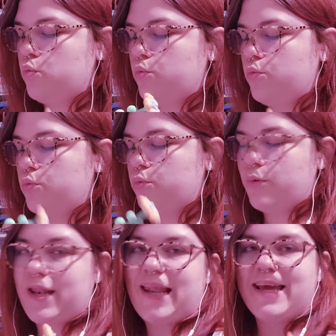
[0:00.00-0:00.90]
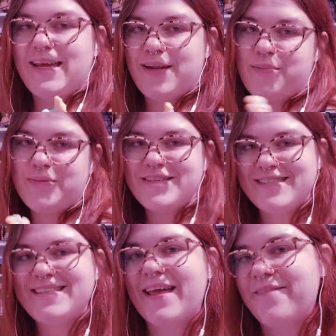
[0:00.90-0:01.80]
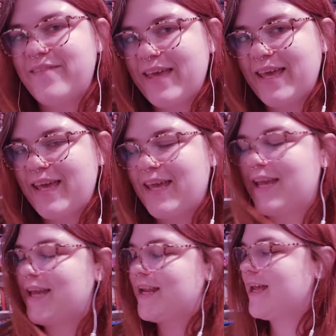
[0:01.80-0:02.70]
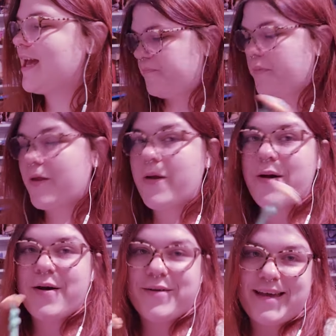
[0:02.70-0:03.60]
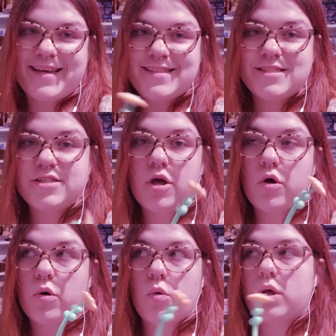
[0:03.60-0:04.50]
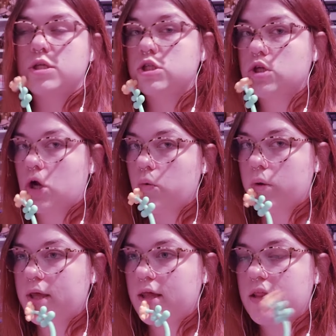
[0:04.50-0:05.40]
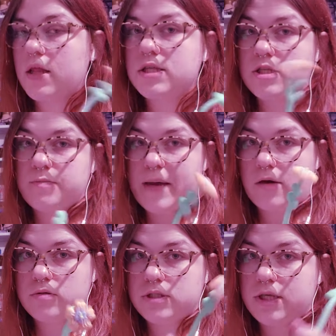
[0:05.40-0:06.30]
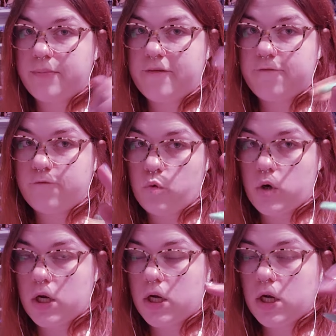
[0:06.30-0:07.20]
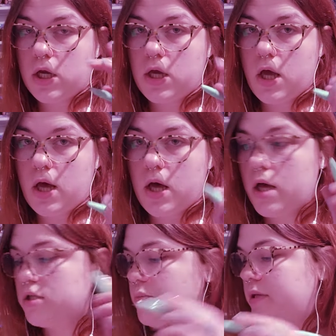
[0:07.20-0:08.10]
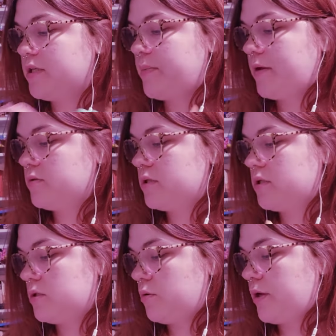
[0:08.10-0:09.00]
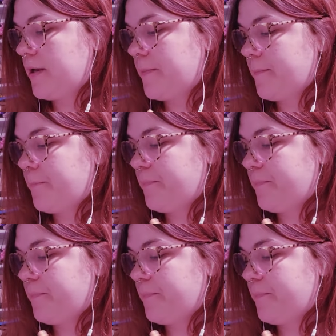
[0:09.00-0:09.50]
Ooh, lucky number 7. Okay, so start with spouse. Give me 4 to be spouses. Okay.